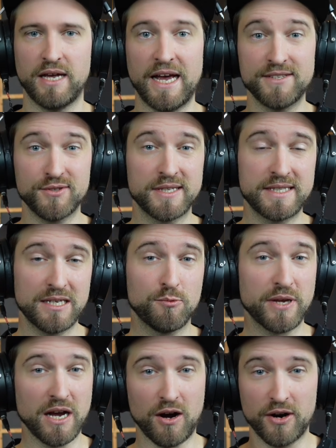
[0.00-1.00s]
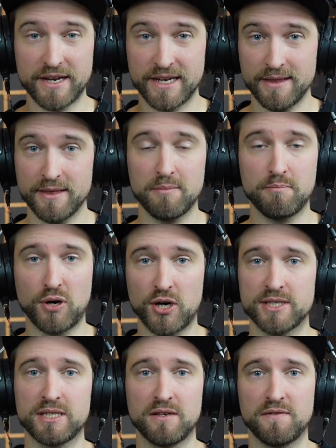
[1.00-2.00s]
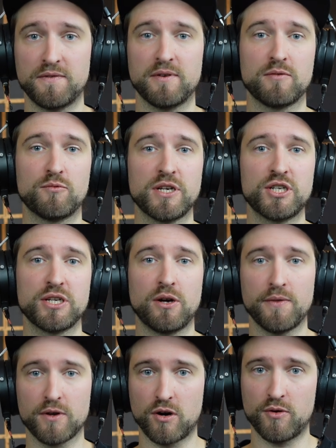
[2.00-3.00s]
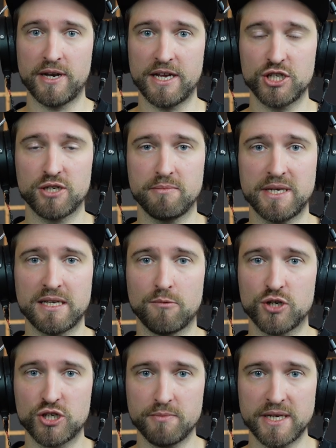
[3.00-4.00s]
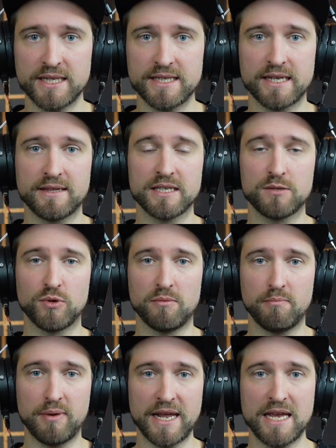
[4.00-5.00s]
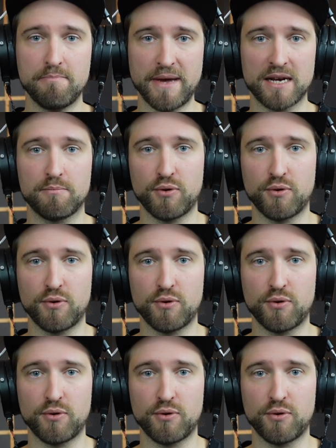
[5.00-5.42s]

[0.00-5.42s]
As you can see, we are in the positive region on the correlation meter, which means that this will play back